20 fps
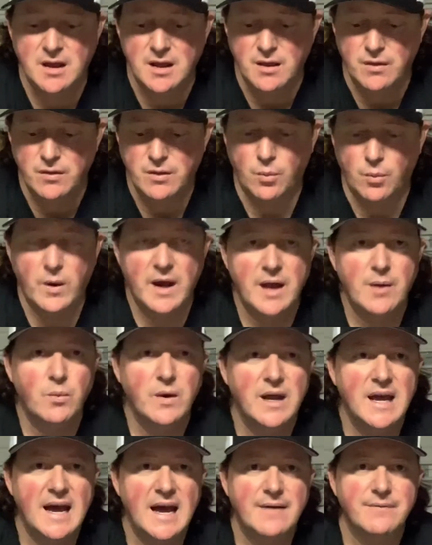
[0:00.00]
The way
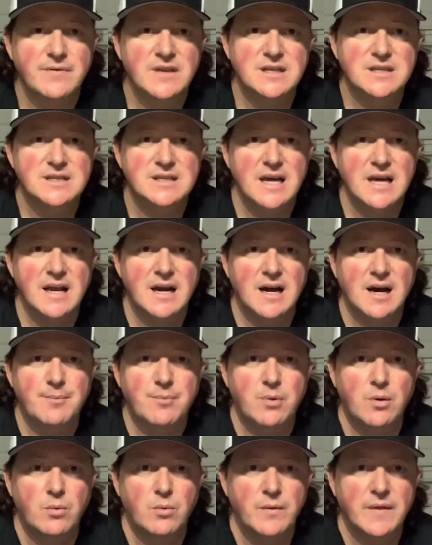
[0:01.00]
we have these set
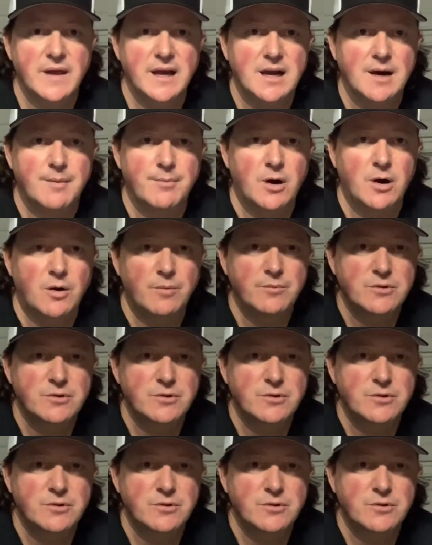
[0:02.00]
up when they come home